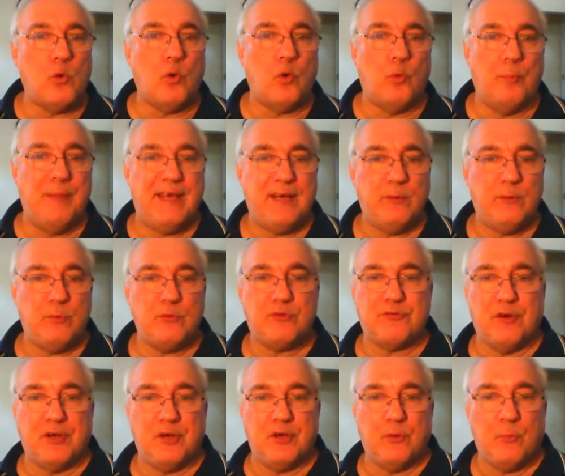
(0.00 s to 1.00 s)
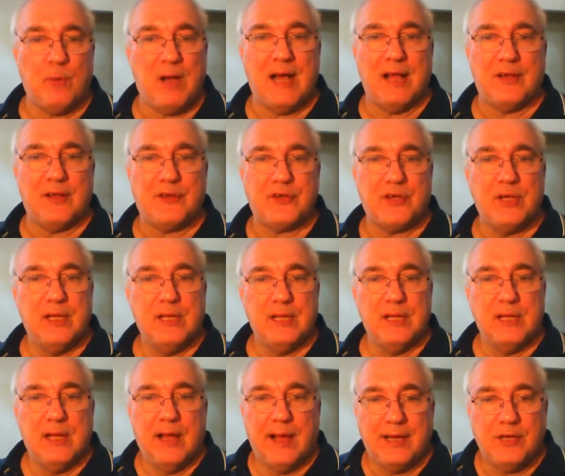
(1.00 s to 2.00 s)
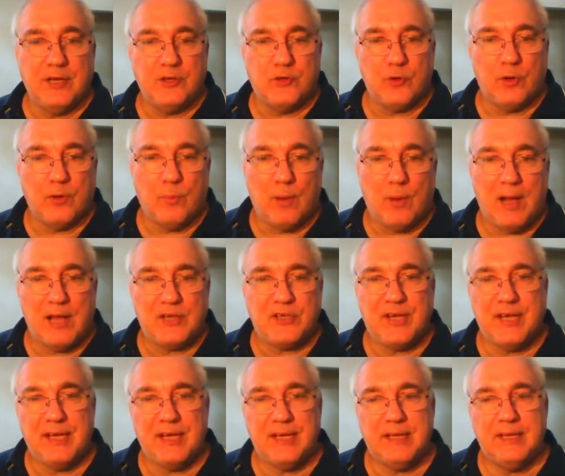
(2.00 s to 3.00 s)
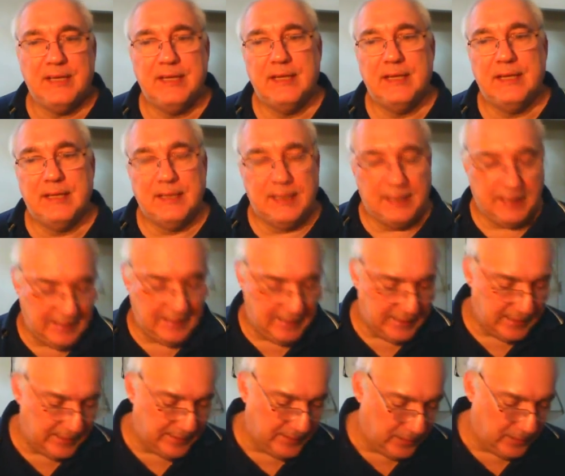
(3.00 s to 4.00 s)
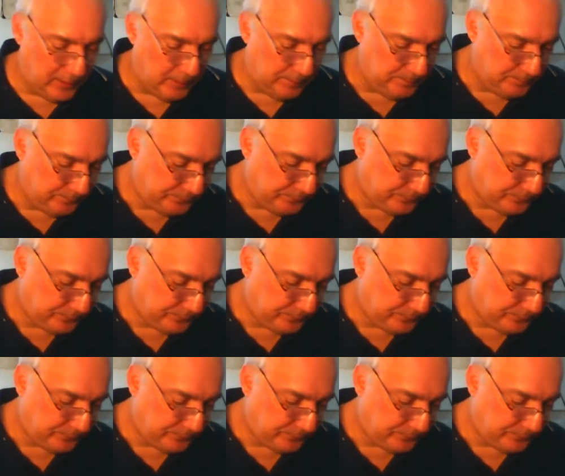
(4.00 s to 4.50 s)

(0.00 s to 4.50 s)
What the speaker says: cool, man. It was fun to watch. I enjoyed watching it. And